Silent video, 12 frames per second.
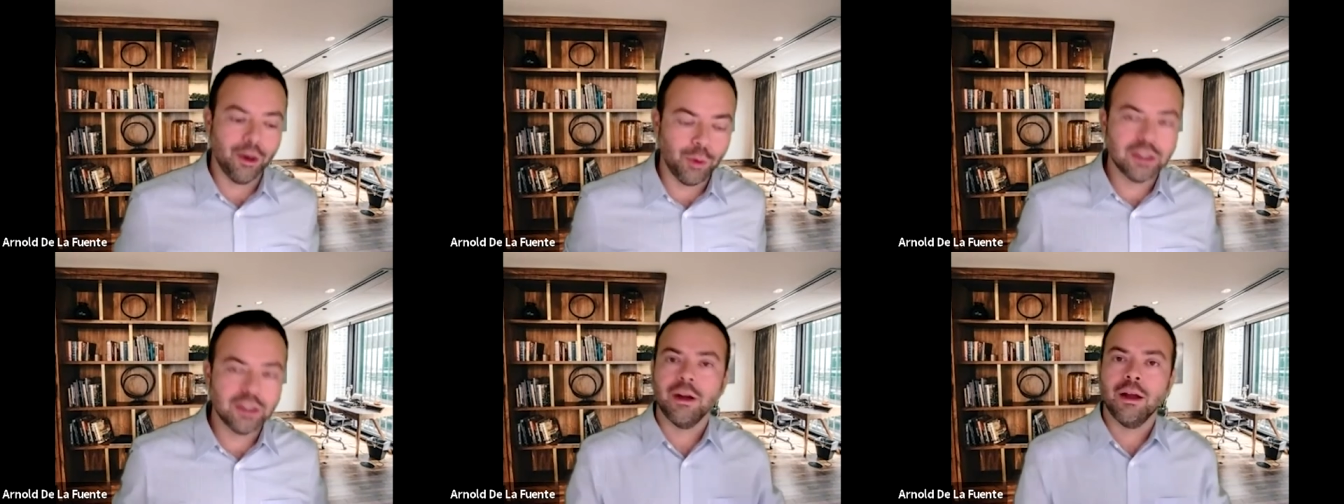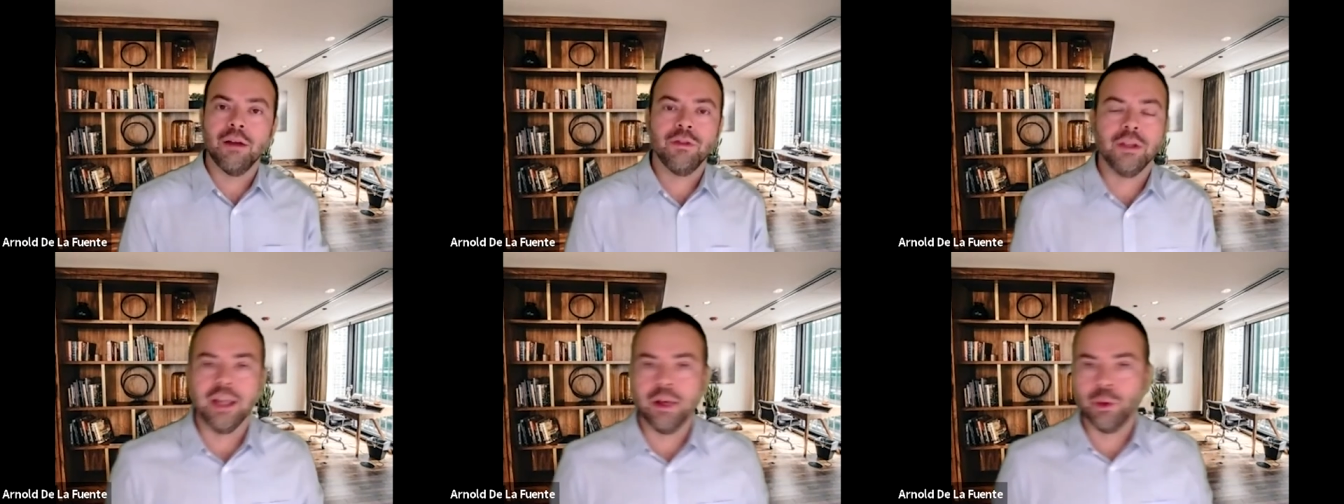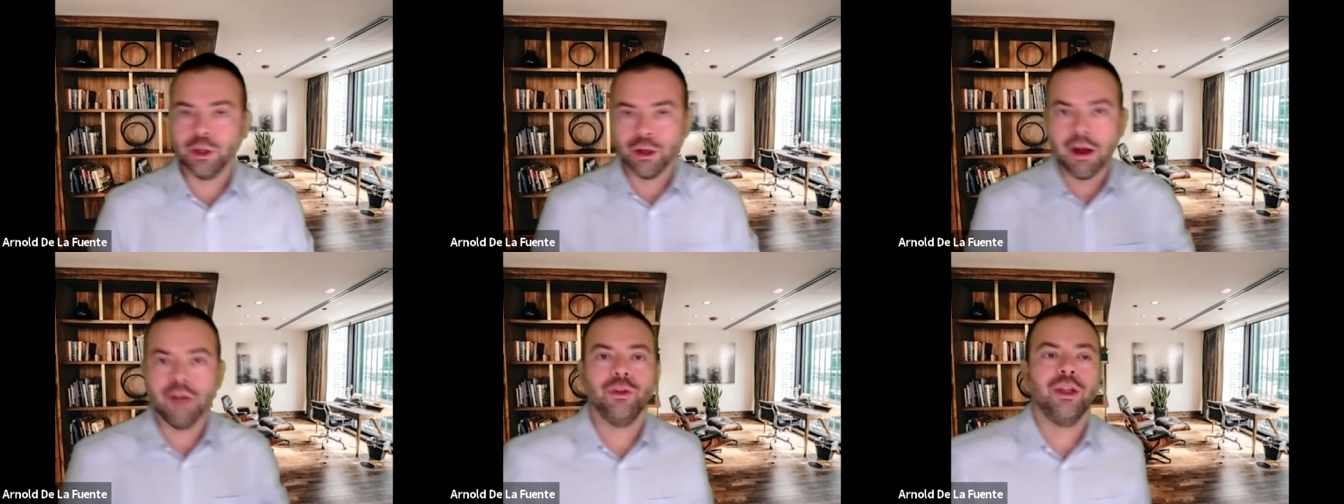We'd start off the day with
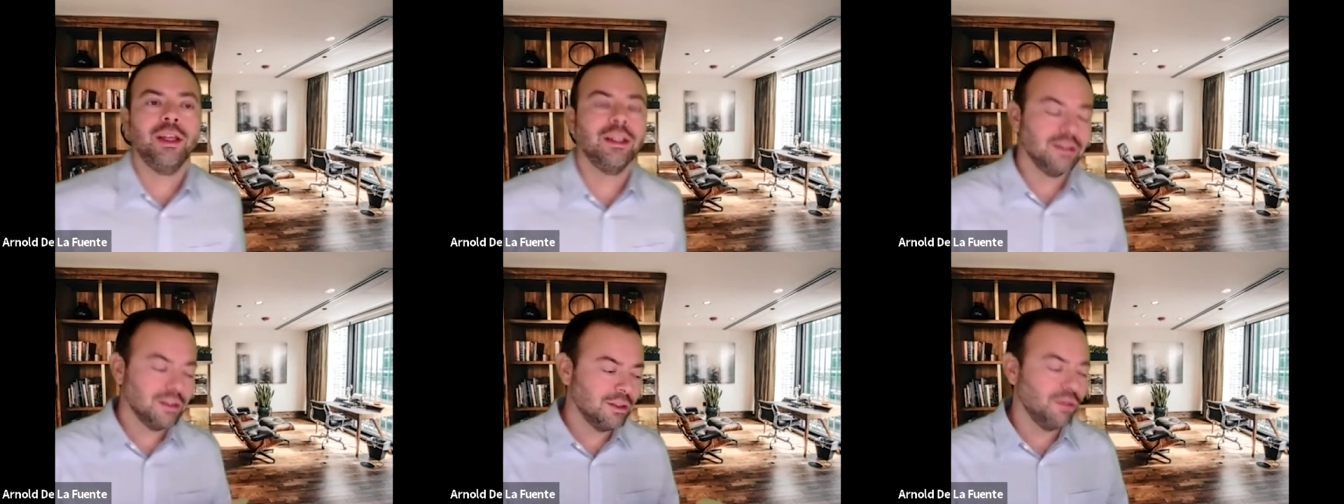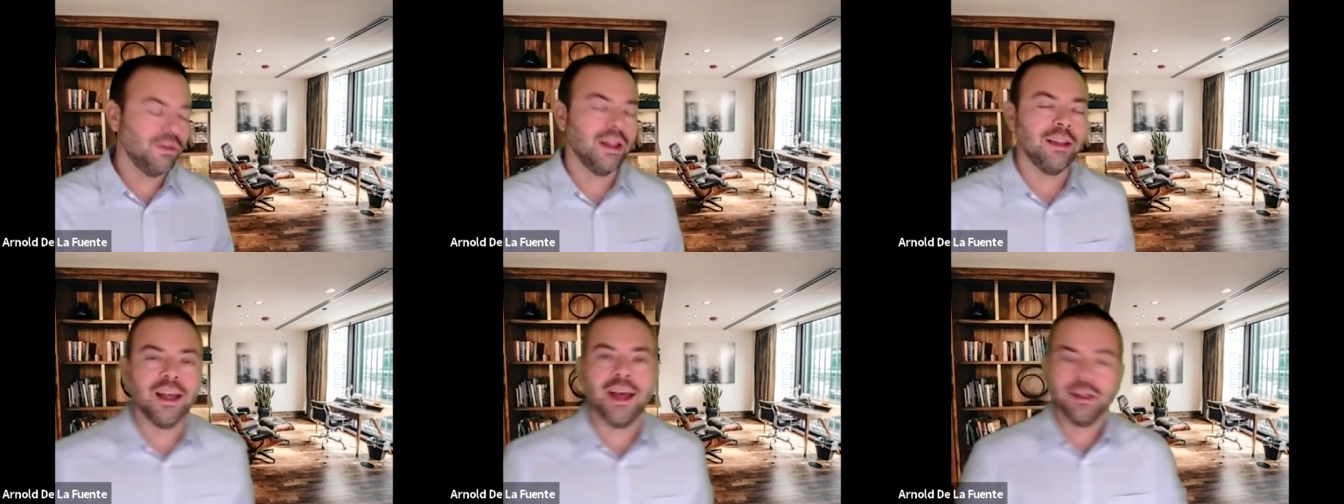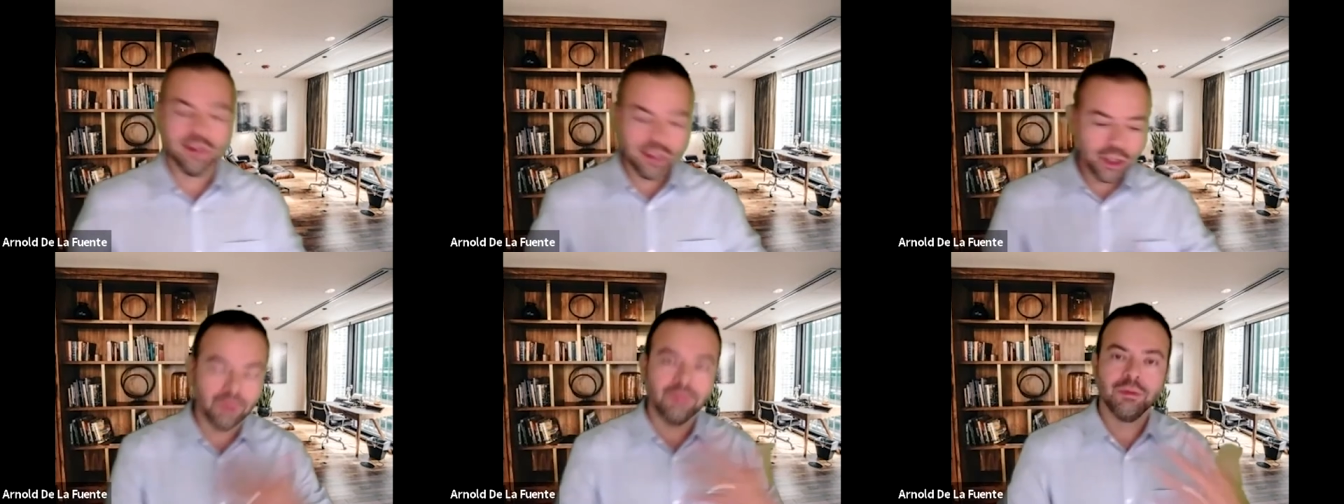coffee and stuff like that. And, you
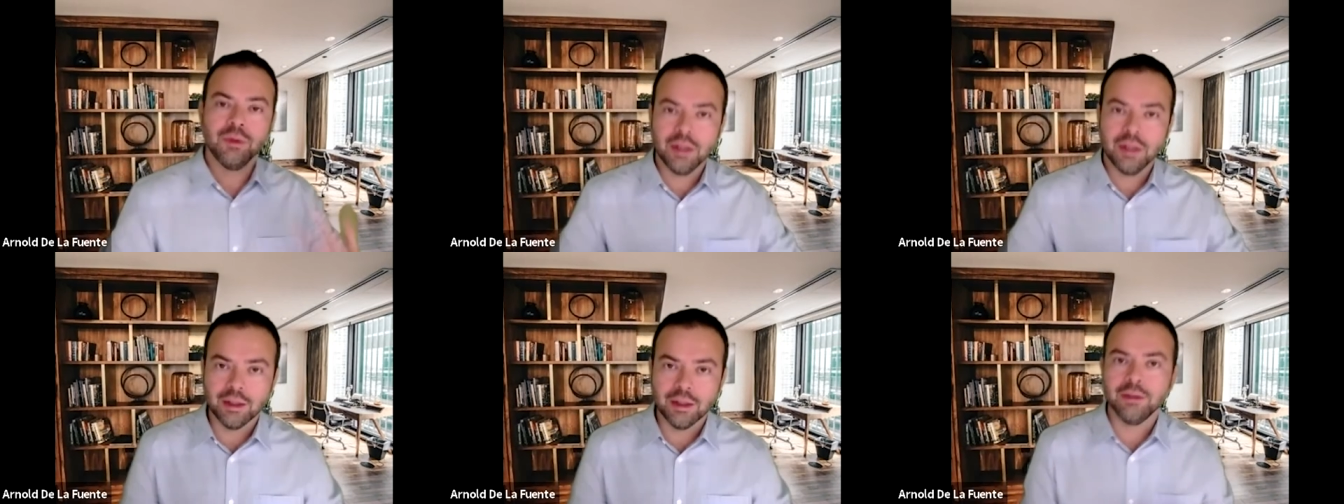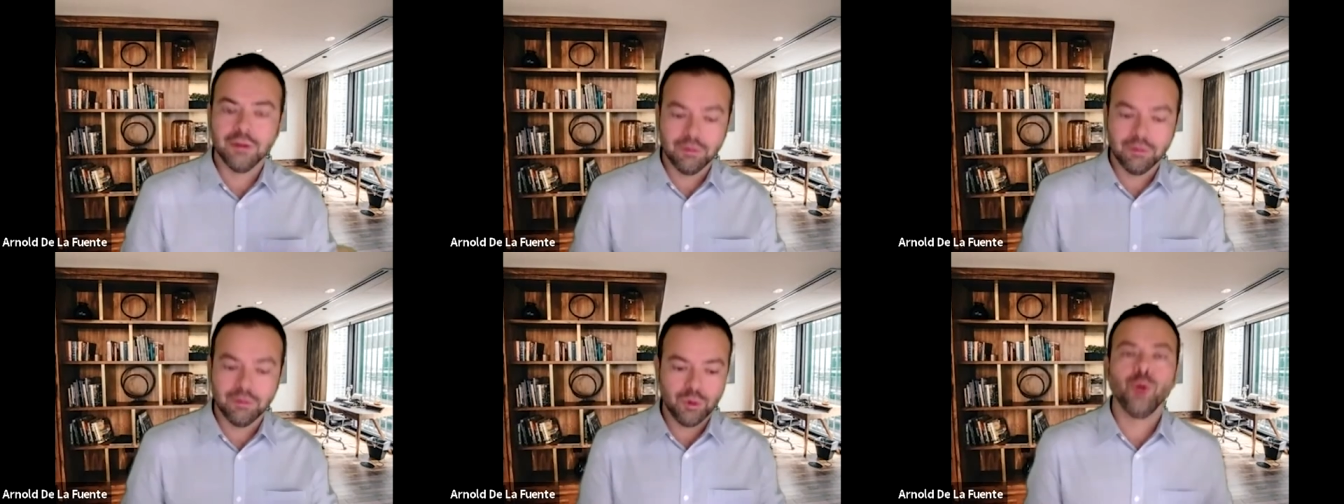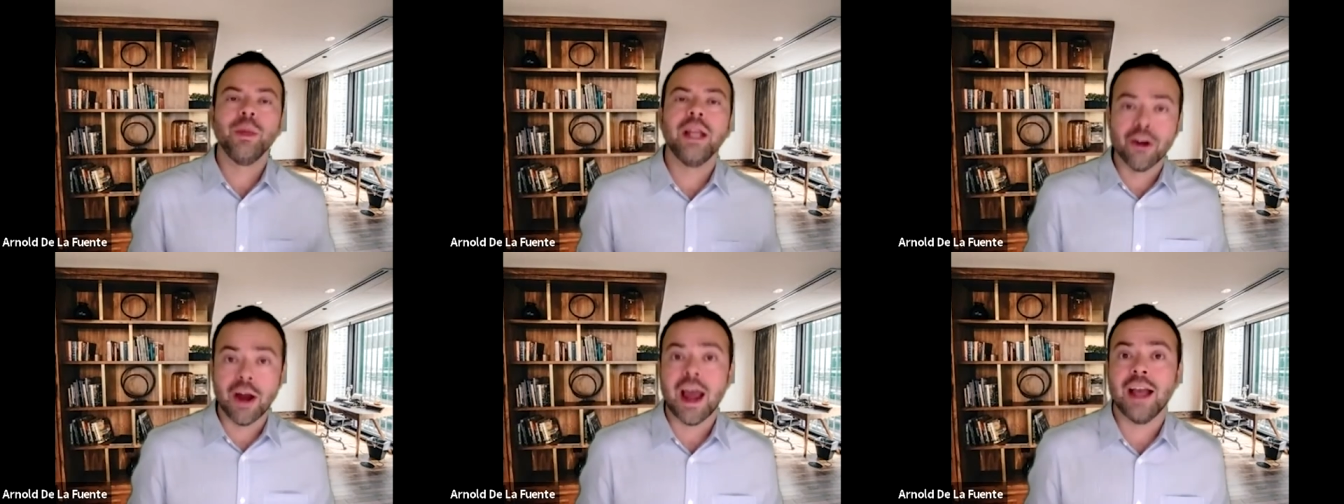know, human
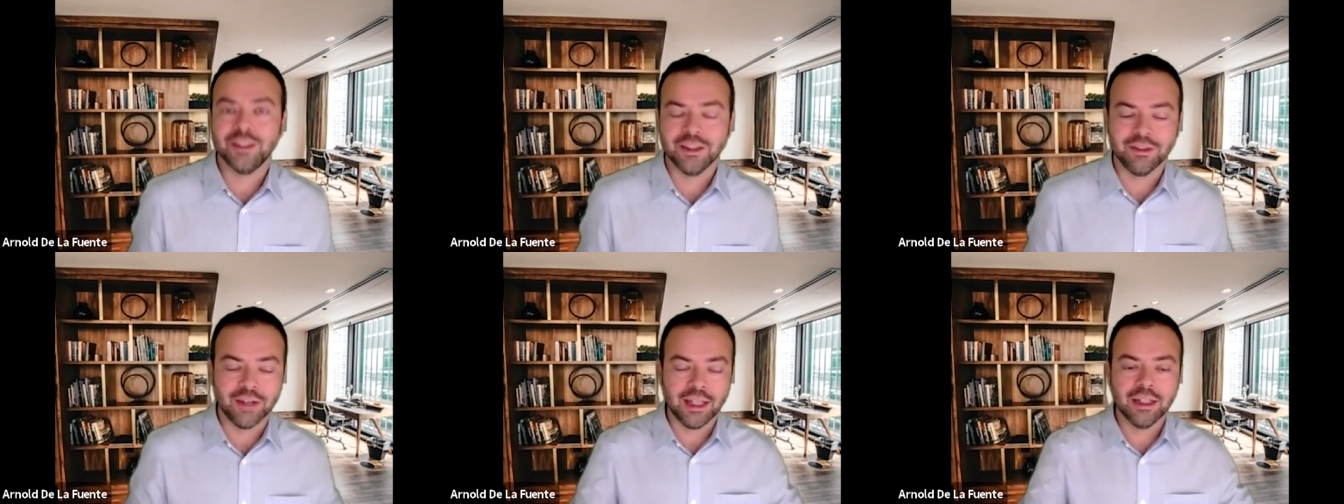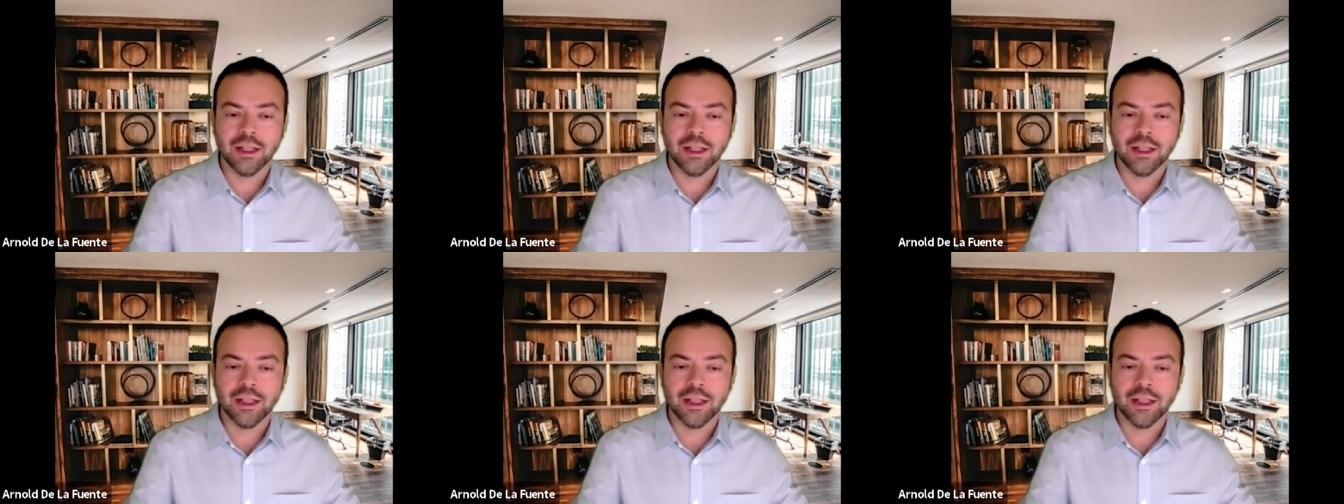interaction, right?